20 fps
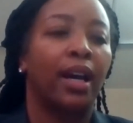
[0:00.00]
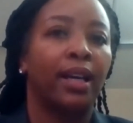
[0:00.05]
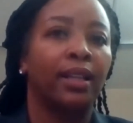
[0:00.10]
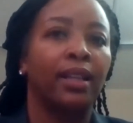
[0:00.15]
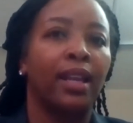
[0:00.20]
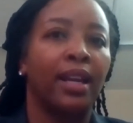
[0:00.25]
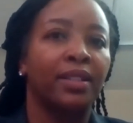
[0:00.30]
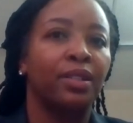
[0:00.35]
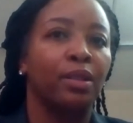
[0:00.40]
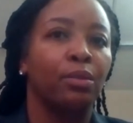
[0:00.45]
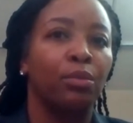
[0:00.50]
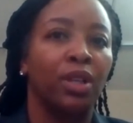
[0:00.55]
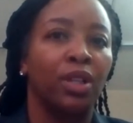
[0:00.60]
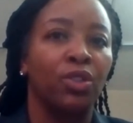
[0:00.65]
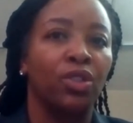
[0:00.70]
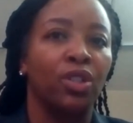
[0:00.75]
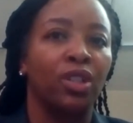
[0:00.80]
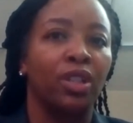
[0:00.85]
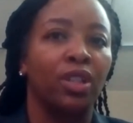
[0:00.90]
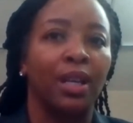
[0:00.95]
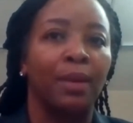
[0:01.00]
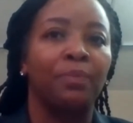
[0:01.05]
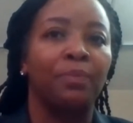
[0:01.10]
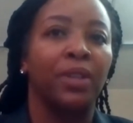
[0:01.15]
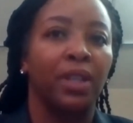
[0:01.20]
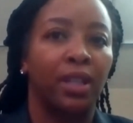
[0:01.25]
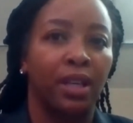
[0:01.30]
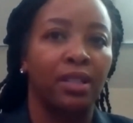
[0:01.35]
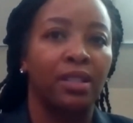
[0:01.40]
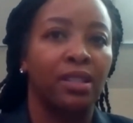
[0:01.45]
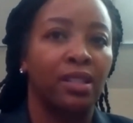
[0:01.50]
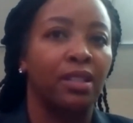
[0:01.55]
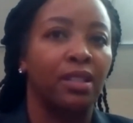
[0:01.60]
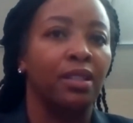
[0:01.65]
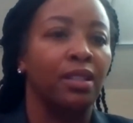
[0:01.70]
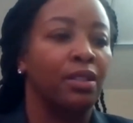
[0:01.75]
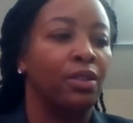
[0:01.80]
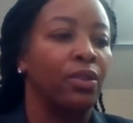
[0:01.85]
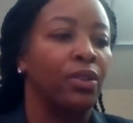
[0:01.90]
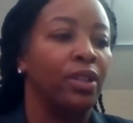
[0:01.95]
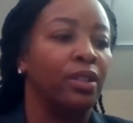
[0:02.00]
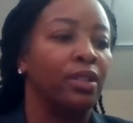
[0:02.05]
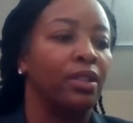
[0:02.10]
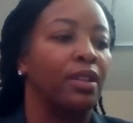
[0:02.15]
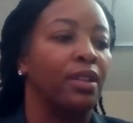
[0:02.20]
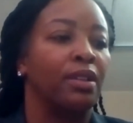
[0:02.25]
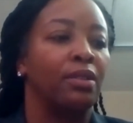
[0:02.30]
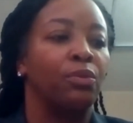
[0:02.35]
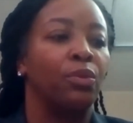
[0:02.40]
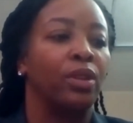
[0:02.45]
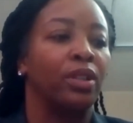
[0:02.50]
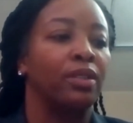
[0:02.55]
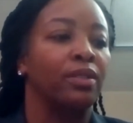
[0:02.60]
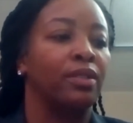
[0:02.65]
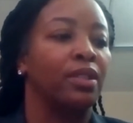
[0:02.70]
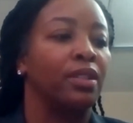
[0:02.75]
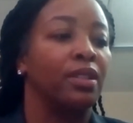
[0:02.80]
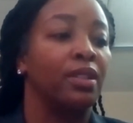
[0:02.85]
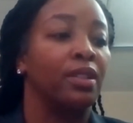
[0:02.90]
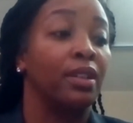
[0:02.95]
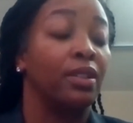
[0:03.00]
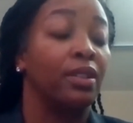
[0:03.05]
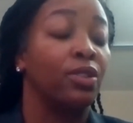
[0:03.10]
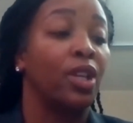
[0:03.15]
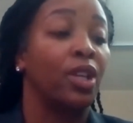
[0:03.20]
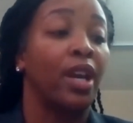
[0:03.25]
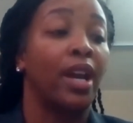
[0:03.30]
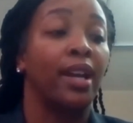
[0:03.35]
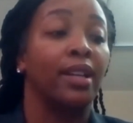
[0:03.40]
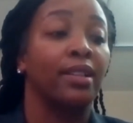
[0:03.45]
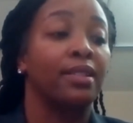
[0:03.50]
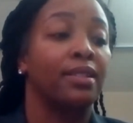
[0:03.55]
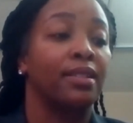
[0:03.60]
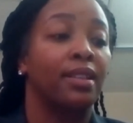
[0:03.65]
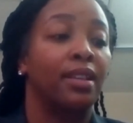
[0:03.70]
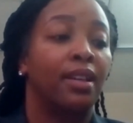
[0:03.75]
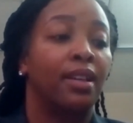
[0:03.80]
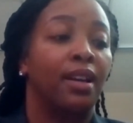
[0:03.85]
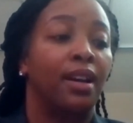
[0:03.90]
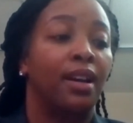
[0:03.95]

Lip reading: I'd like to mention, and I think I see it on one of the chats.